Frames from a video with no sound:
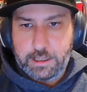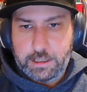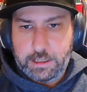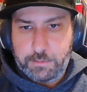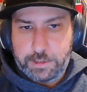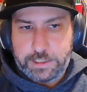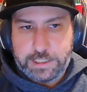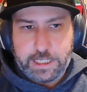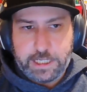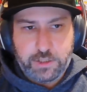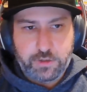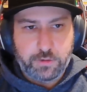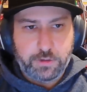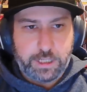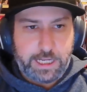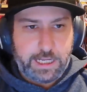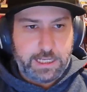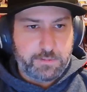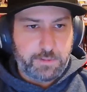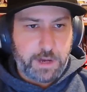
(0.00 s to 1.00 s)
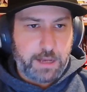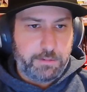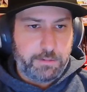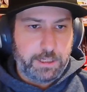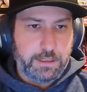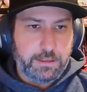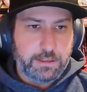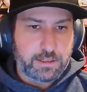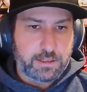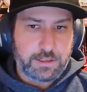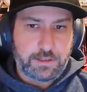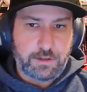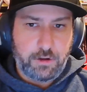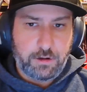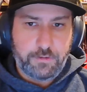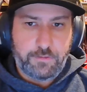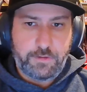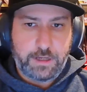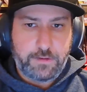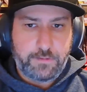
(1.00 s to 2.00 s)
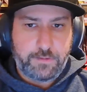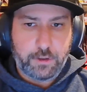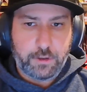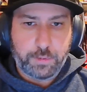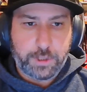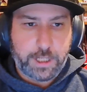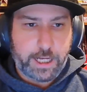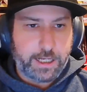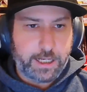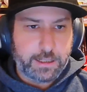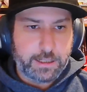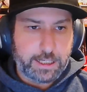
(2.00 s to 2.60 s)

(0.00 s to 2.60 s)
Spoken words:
the potential that he's maybe just not a VFL player.